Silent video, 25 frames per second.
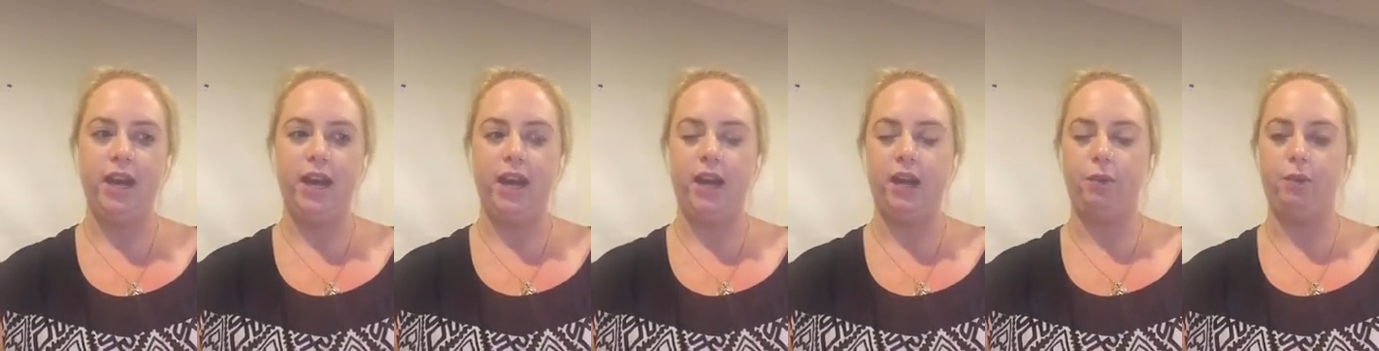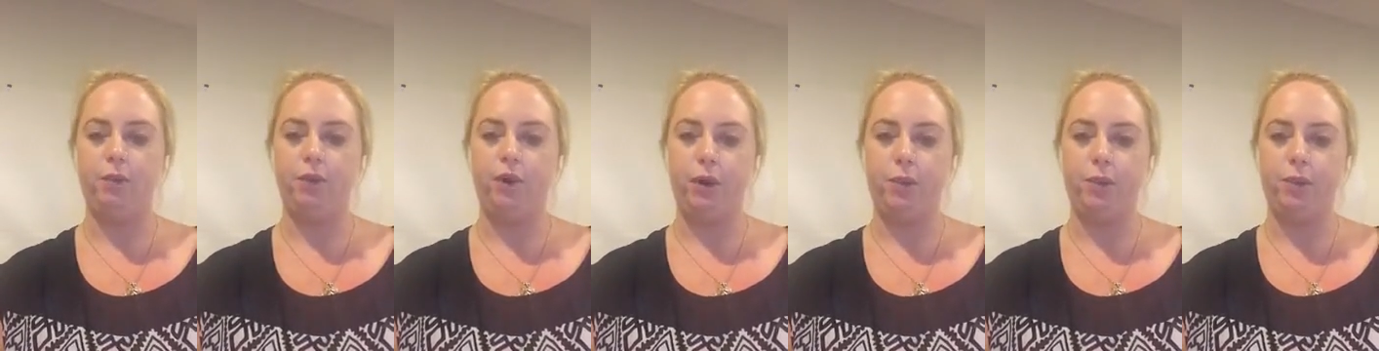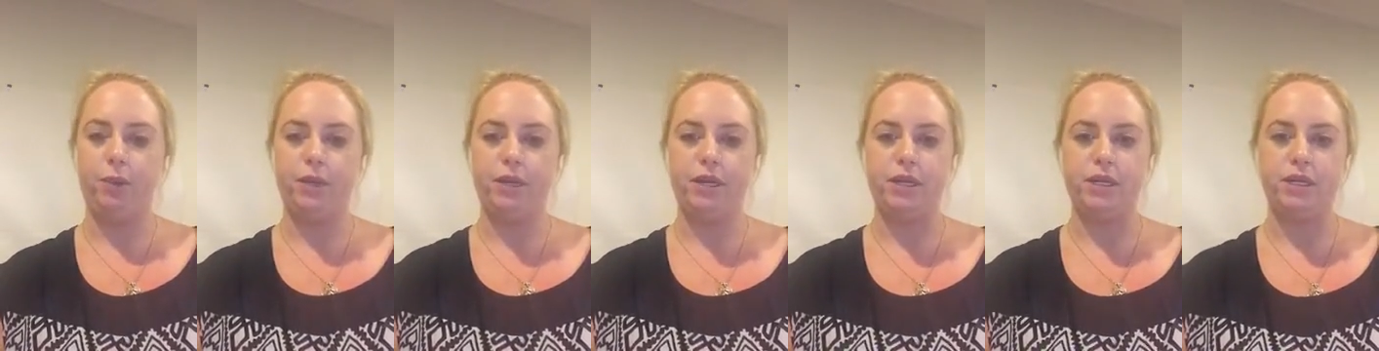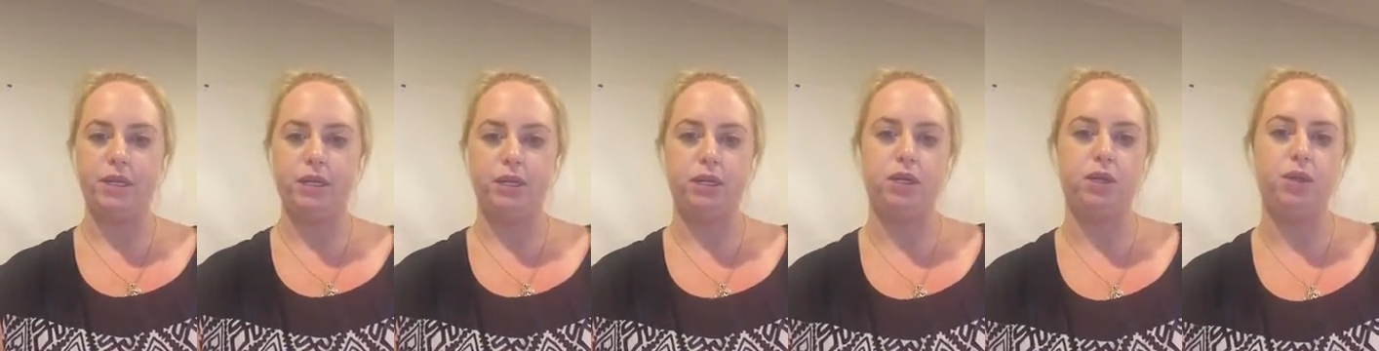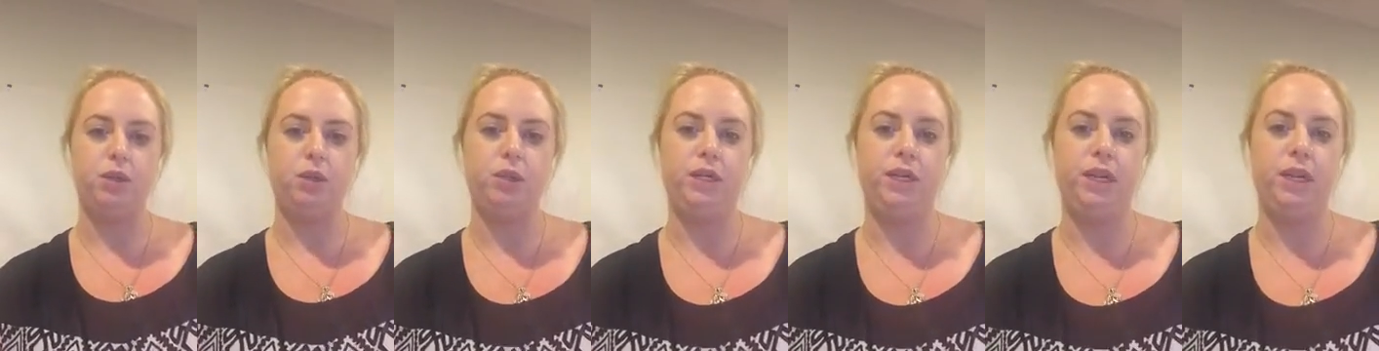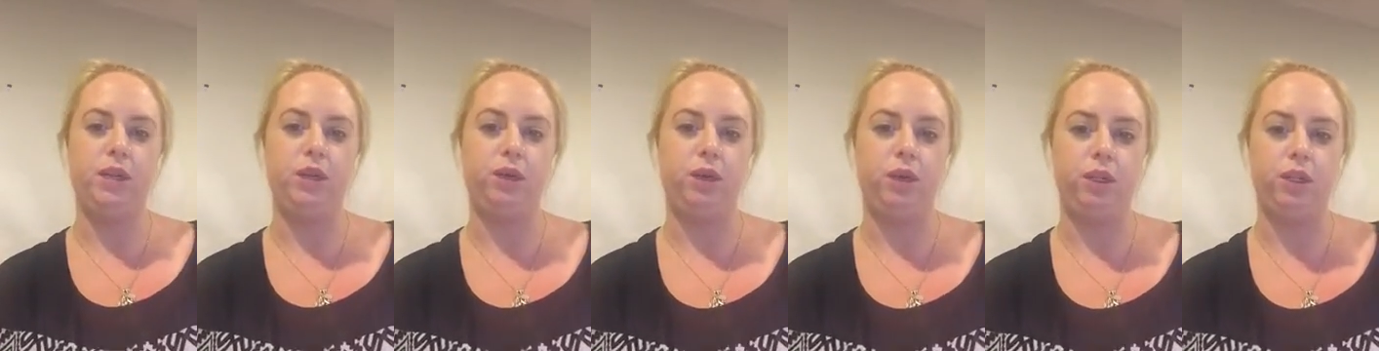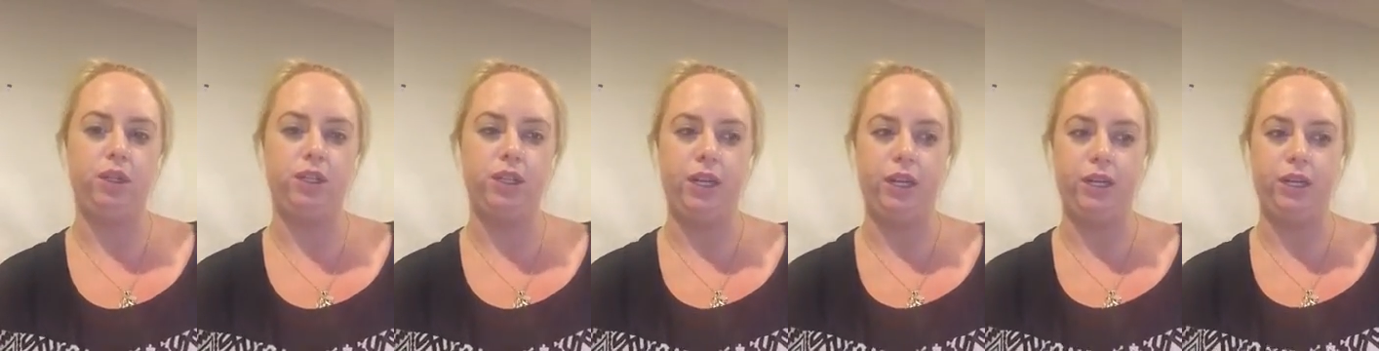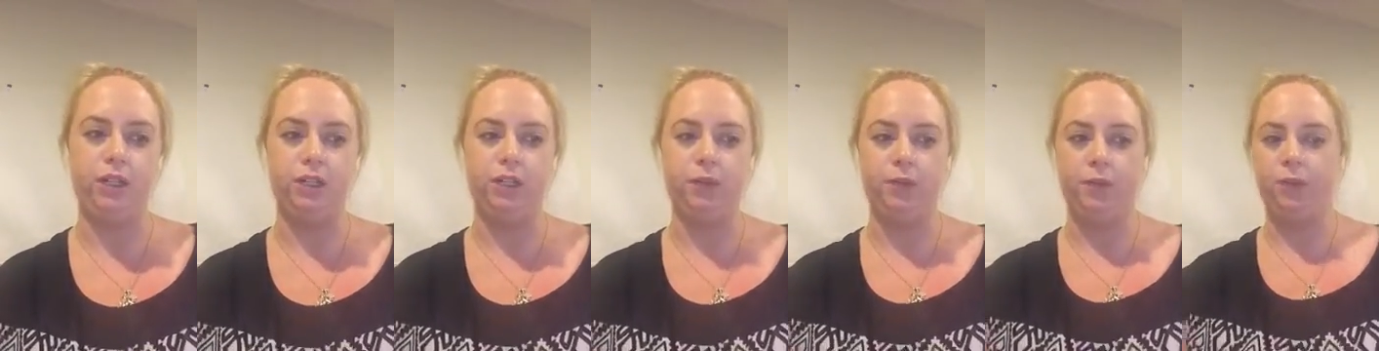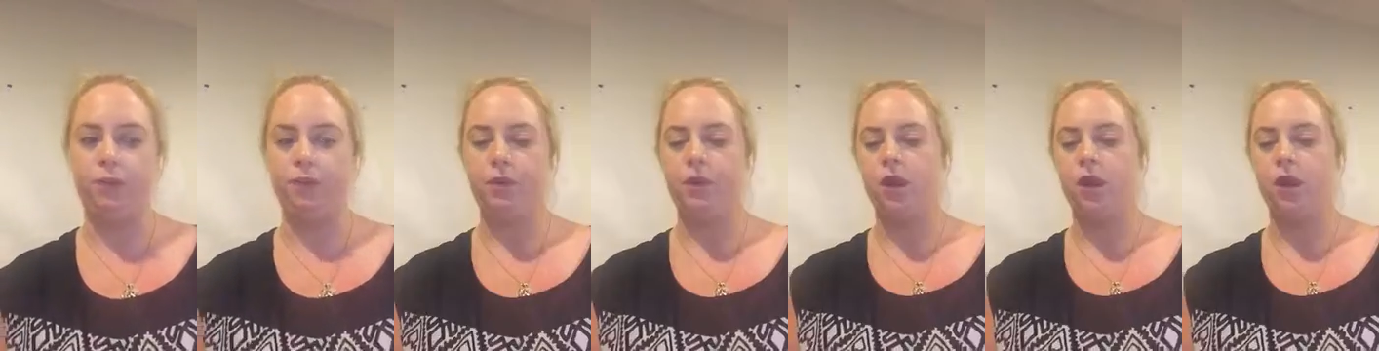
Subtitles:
and appropriate digital technologies.